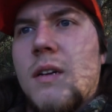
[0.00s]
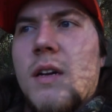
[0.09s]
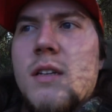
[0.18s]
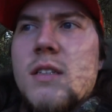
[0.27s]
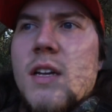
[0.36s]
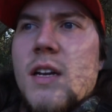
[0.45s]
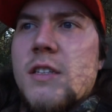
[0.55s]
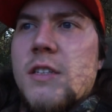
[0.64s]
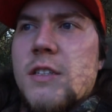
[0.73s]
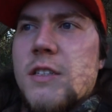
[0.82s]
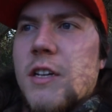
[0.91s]
I decided
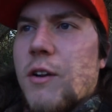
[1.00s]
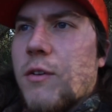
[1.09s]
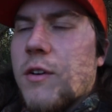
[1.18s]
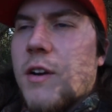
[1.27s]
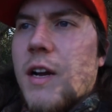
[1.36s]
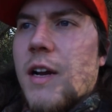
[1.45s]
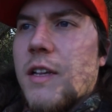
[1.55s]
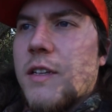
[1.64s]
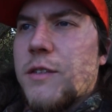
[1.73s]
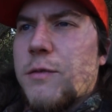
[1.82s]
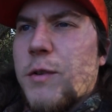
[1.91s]
to just sit on the ground
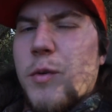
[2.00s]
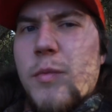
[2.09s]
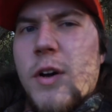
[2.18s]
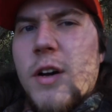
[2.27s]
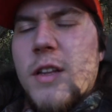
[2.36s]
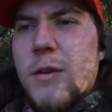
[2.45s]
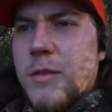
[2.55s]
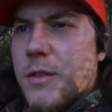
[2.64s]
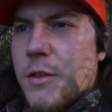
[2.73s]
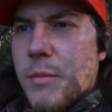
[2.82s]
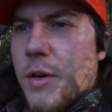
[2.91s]
in this food plot. There
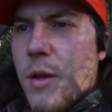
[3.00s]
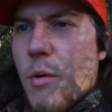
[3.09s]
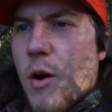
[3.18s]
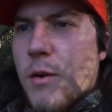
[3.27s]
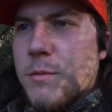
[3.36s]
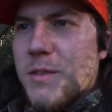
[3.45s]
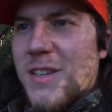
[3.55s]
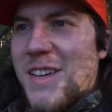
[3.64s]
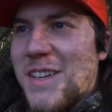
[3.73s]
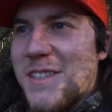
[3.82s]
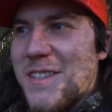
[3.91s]
was too many wasps
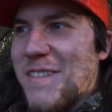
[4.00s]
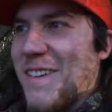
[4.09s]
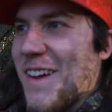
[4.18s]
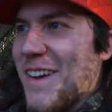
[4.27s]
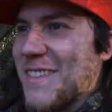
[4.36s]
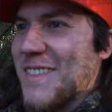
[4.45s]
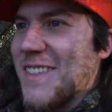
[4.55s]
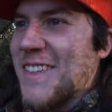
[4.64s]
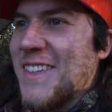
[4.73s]
in the shooting house.